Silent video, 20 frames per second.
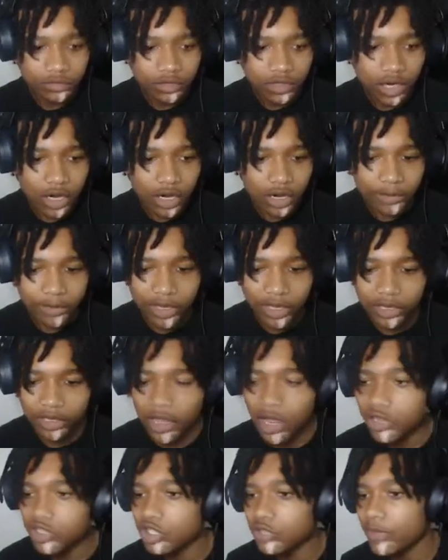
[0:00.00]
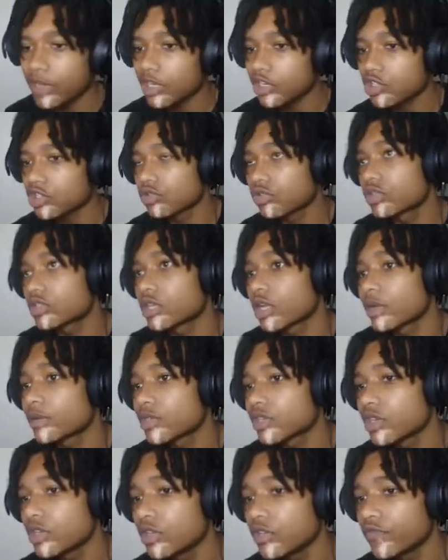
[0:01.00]
Alright, man. I'll just make a short type
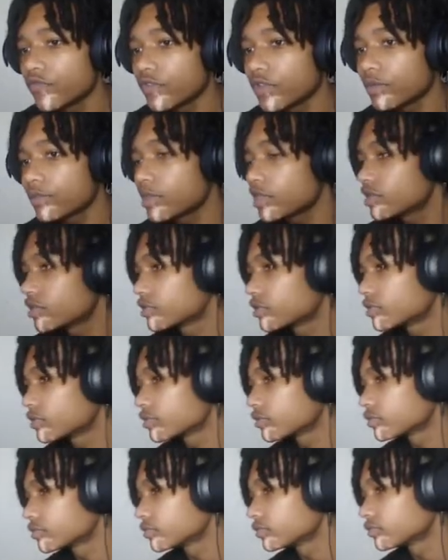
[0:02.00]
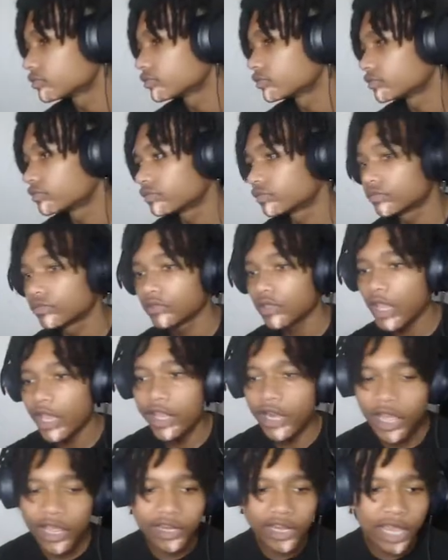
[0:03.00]
shit, you feel me?
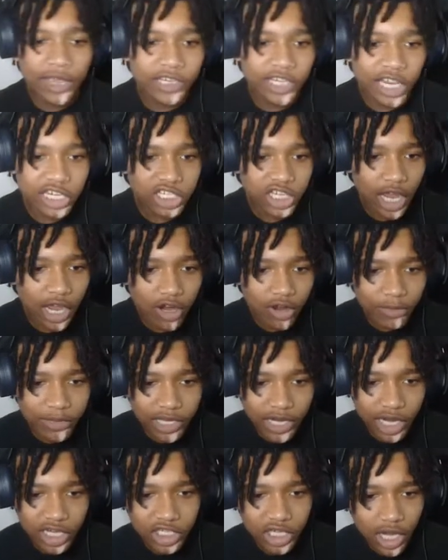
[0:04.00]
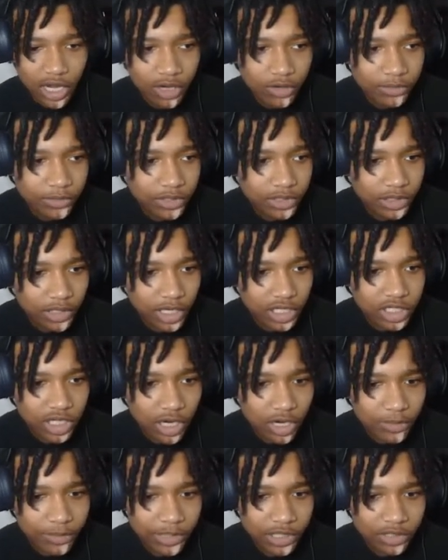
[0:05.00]
Hey, that, that, that shot on me. That shot on, that
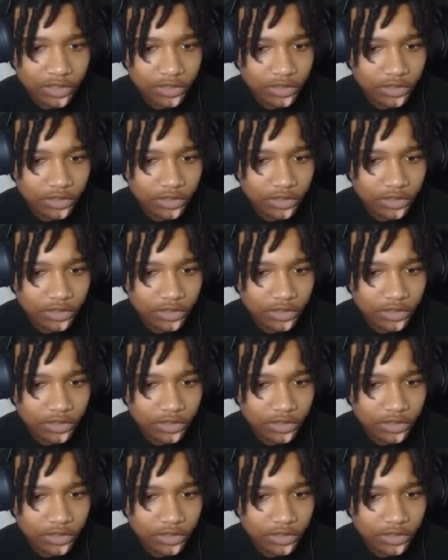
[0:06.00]
shot on me.